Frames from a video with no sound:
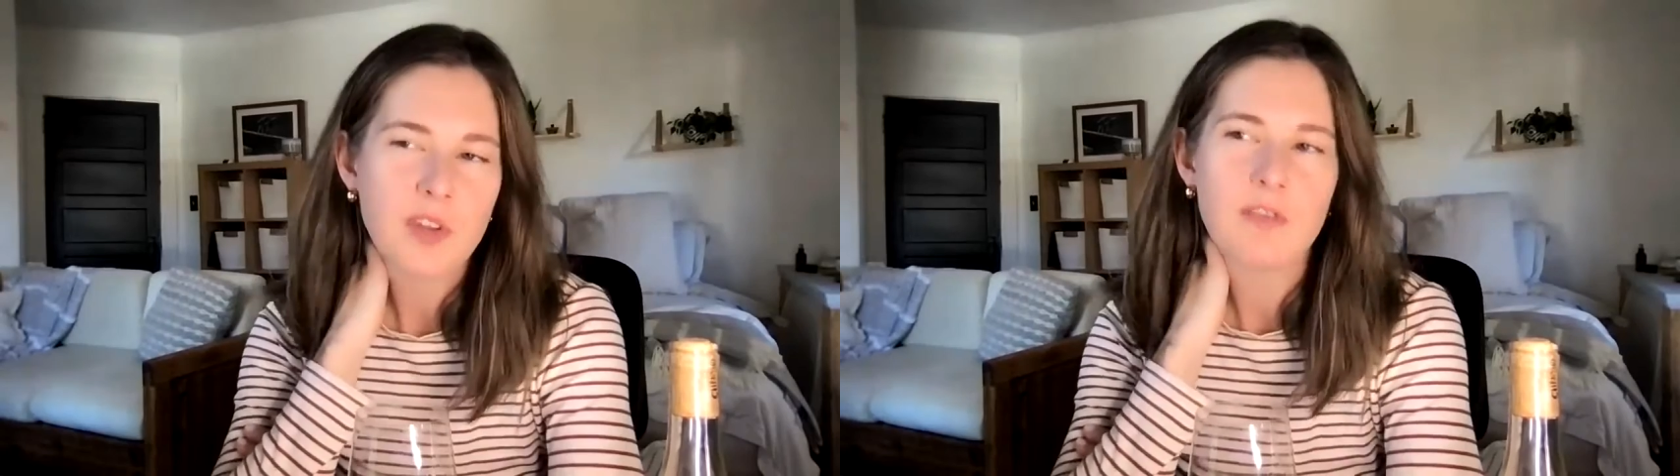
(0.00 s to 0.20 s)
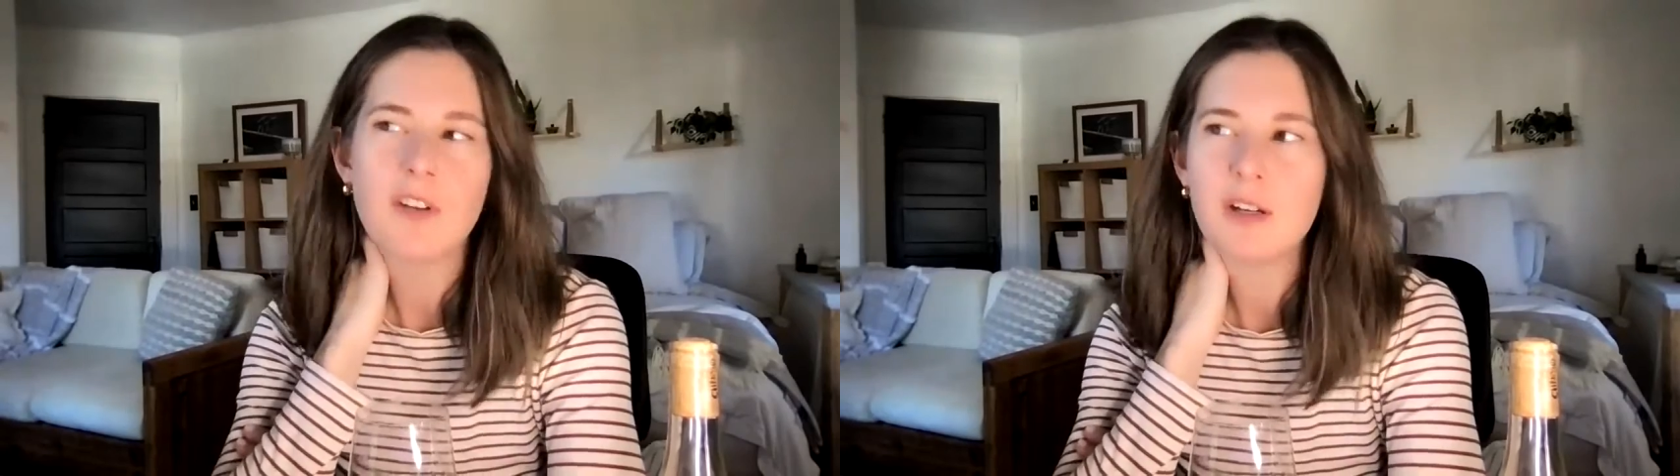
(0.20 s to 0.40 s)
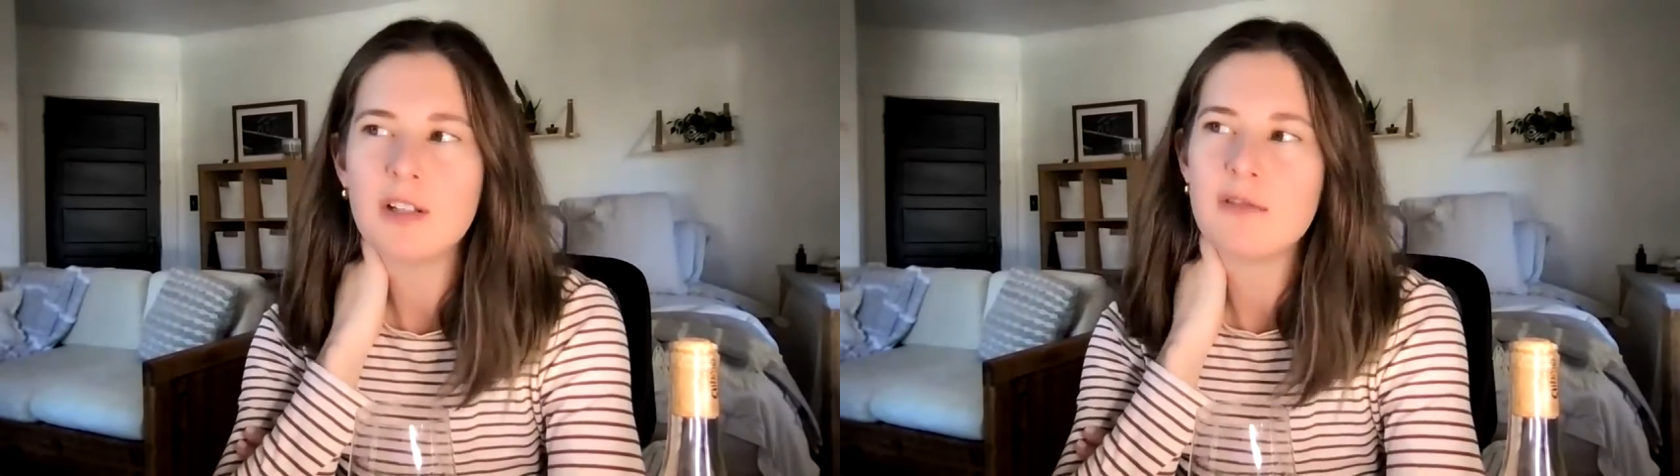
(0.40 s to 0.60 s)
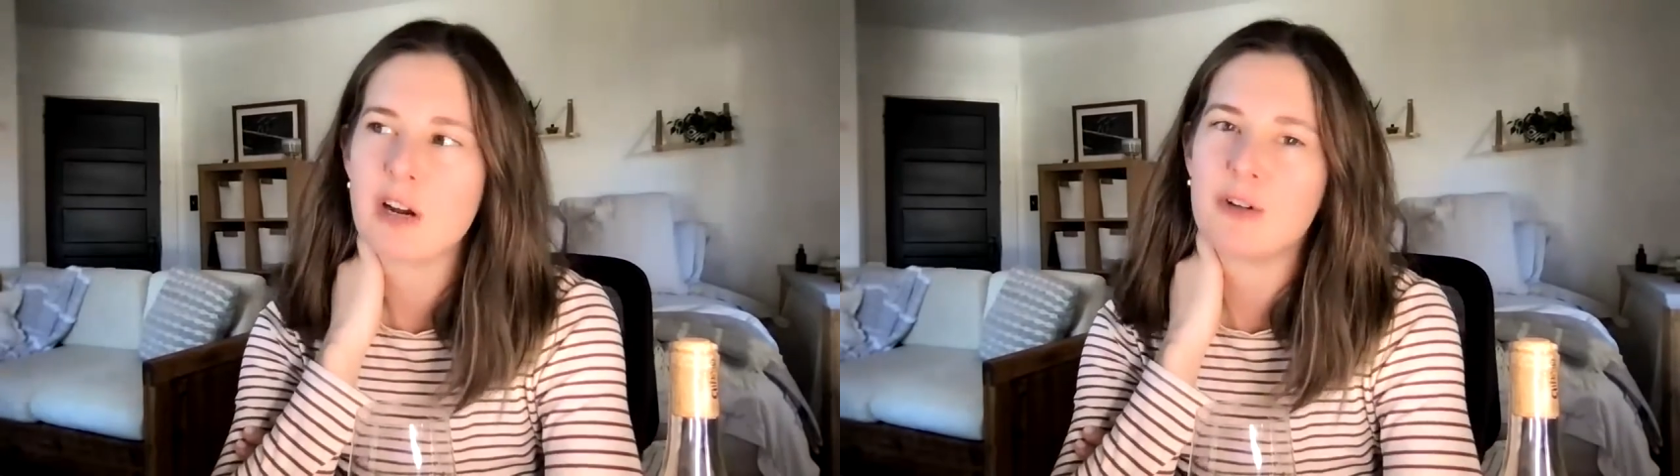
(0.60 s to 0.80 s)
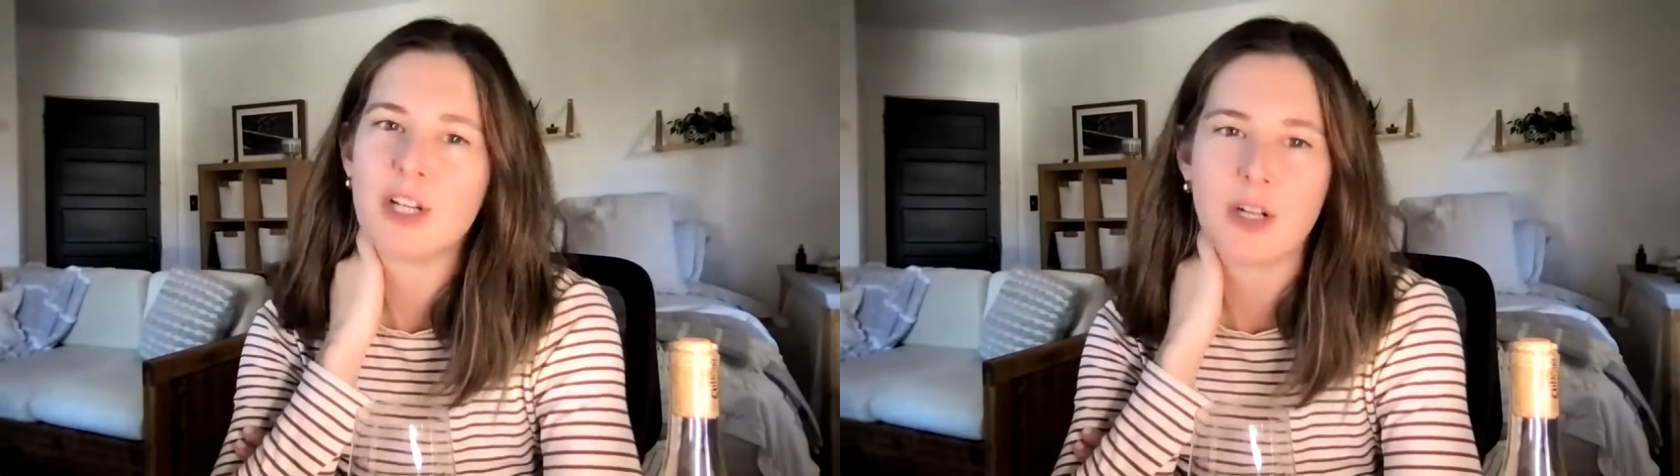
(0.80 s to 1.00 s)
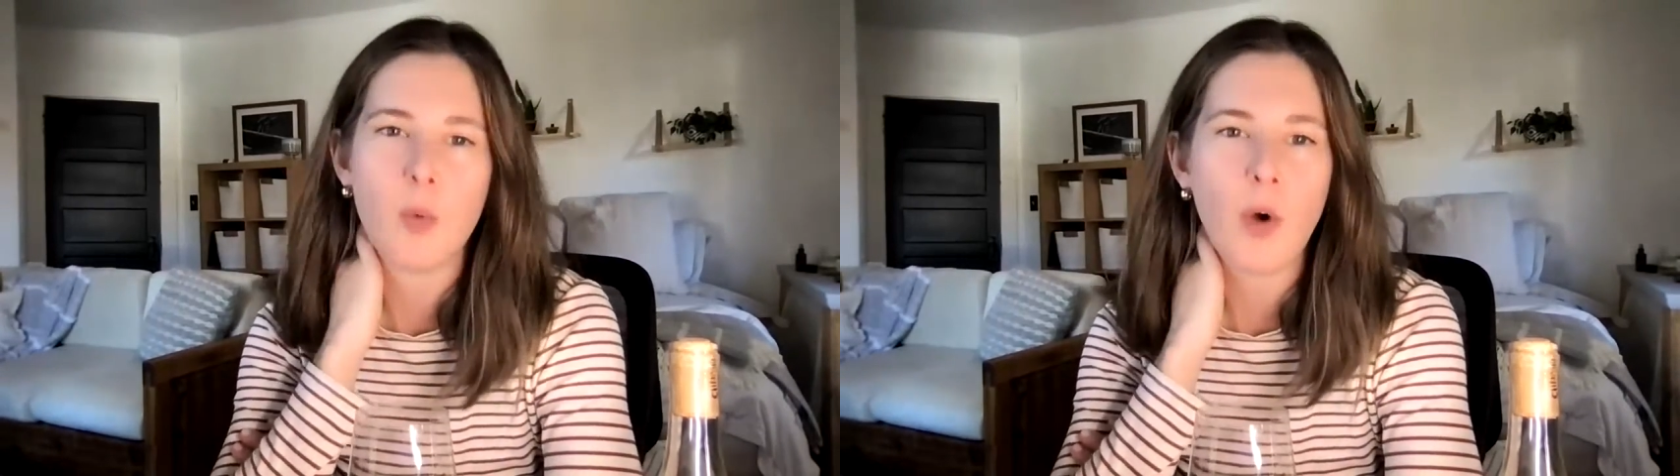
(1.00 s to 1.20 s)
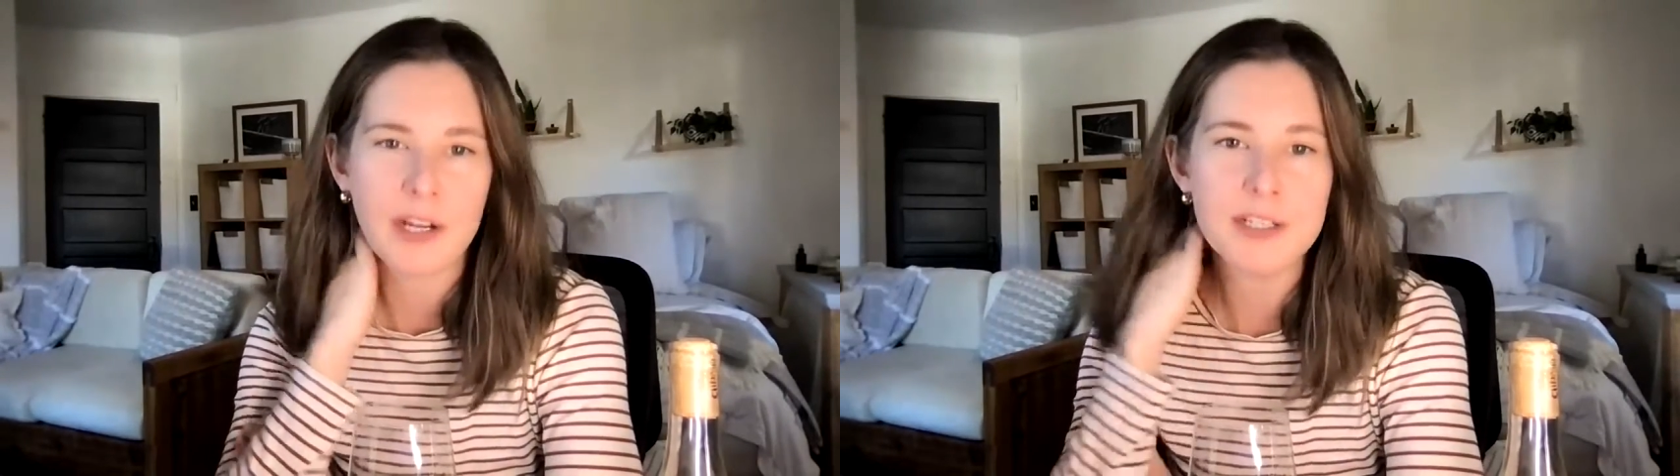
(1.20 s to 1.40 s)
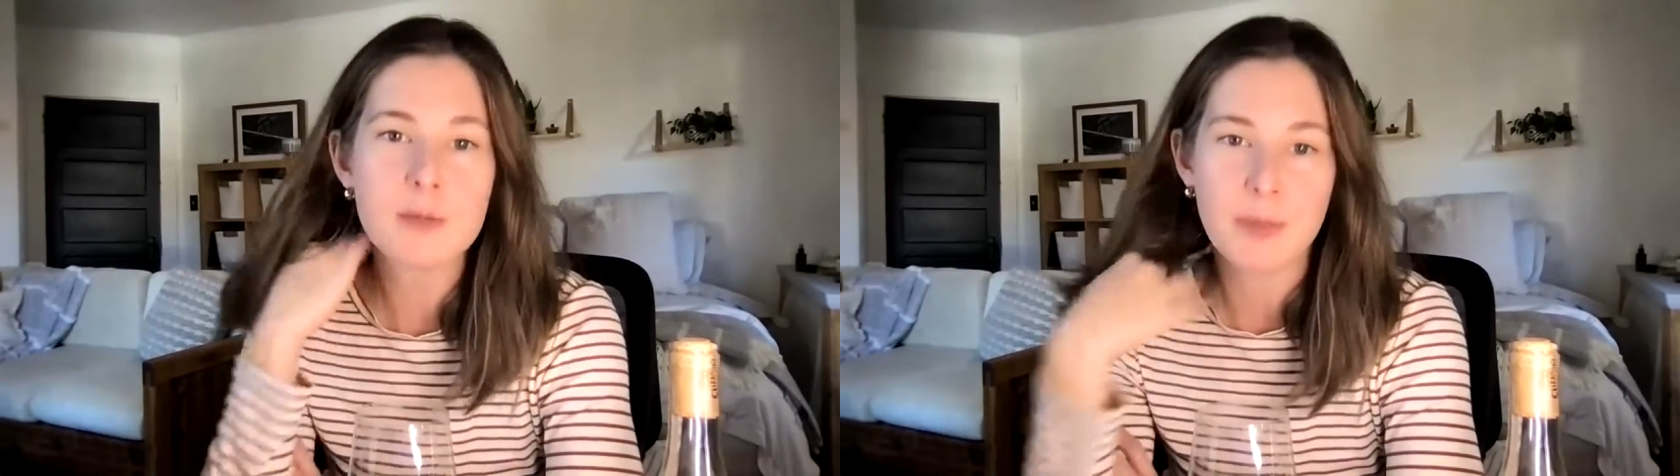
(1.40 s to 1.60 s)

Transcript: fairly rare to get on whites,